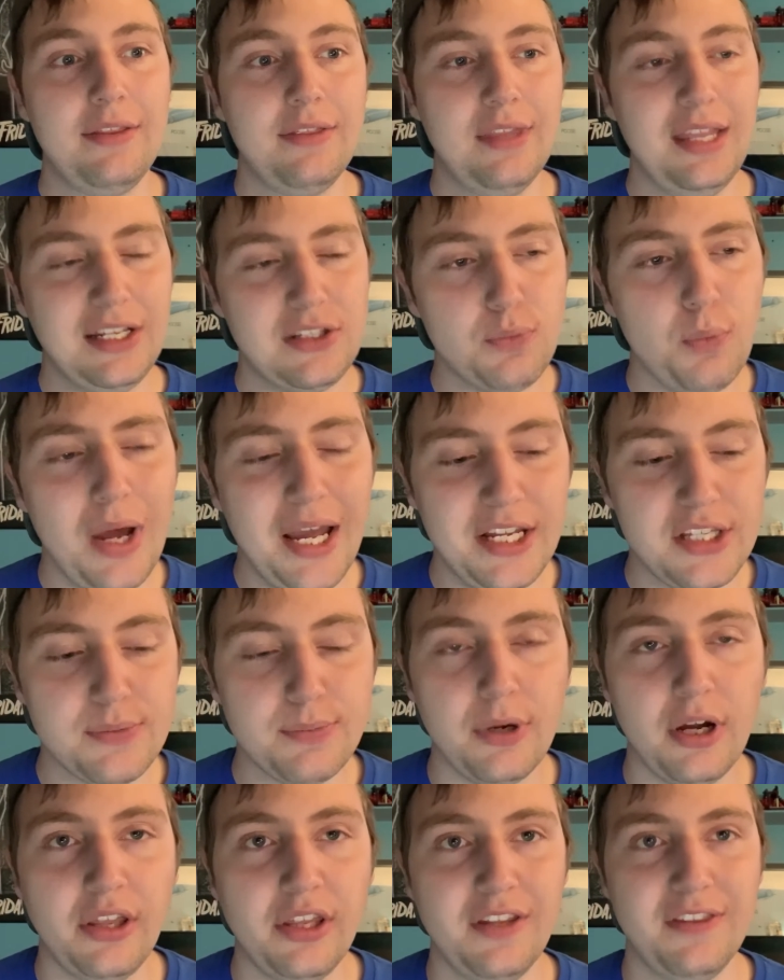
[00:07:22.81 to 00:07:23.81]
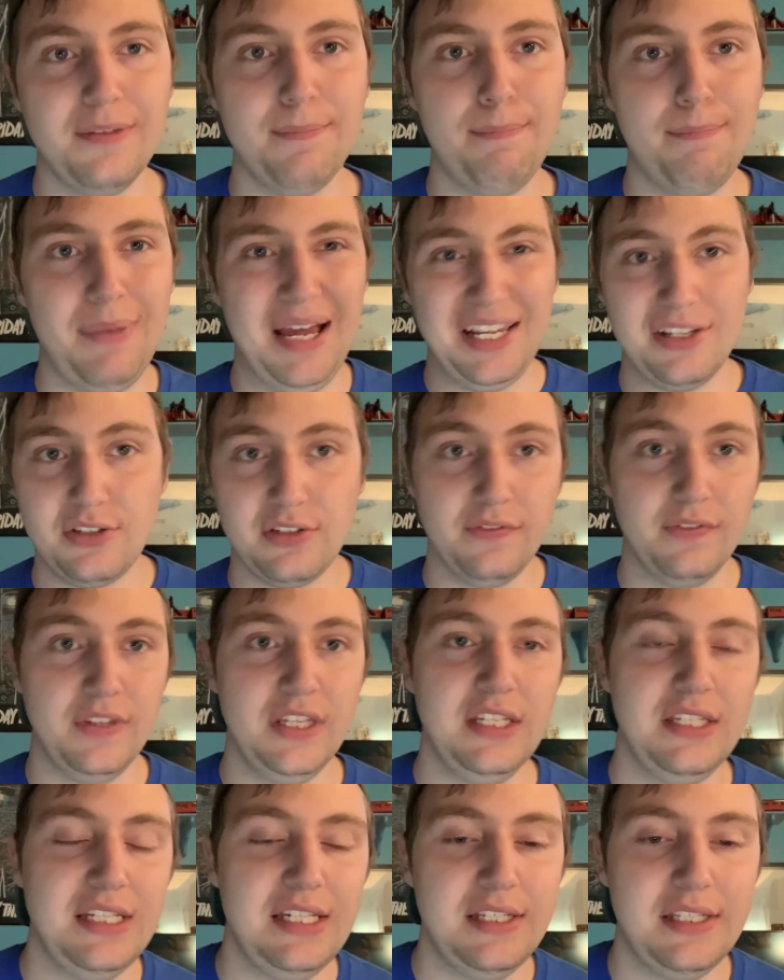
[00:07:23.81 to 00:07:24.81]
That's why it's probably the best of the
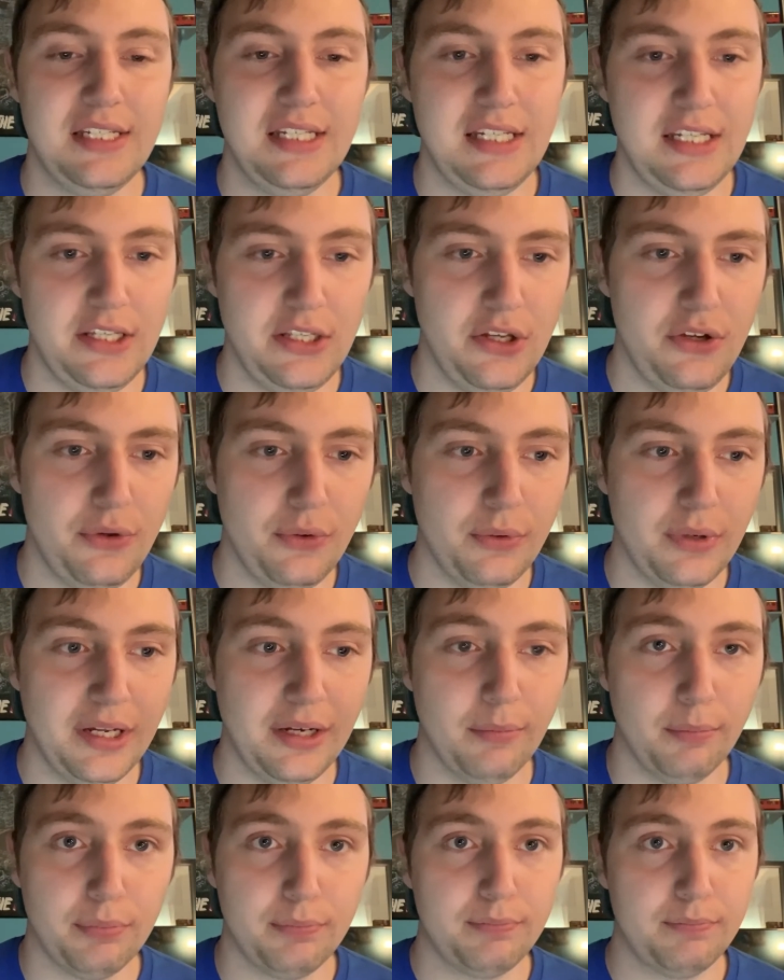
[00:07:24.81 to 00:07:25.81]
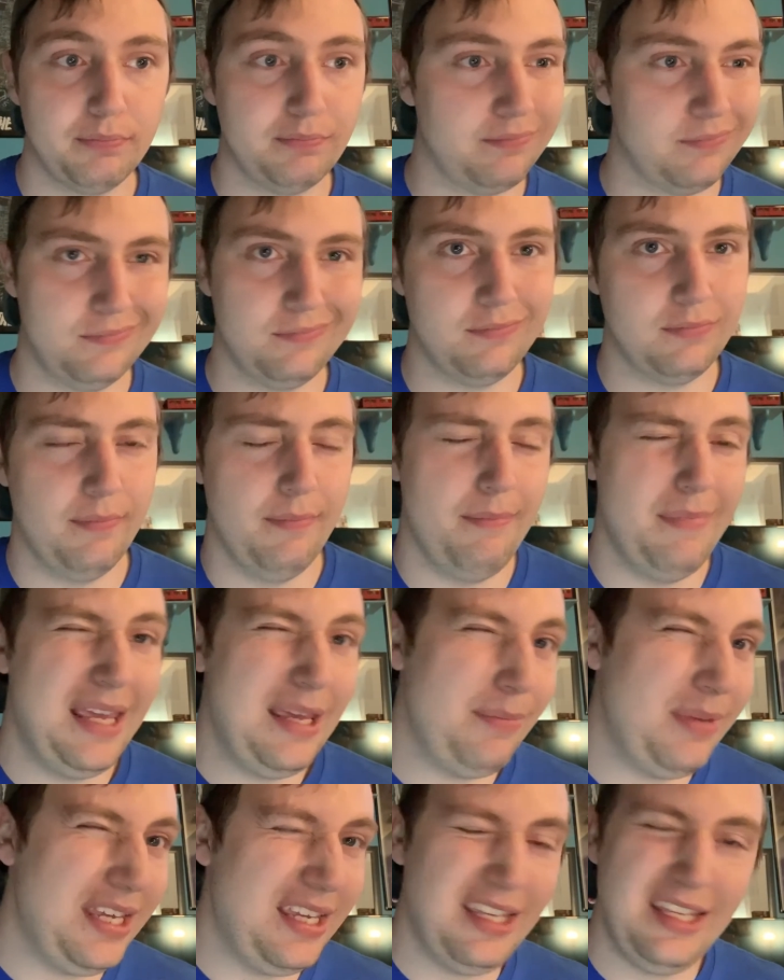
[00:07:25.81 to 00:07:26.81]
DCEU, and
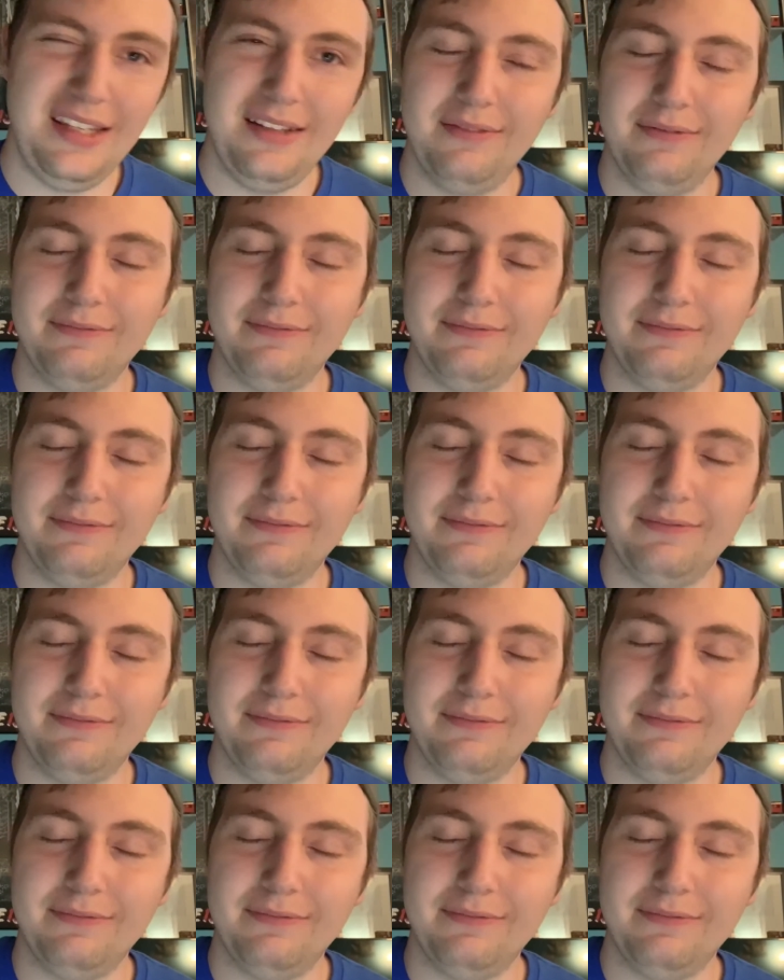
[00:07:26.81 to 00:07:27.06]
maybe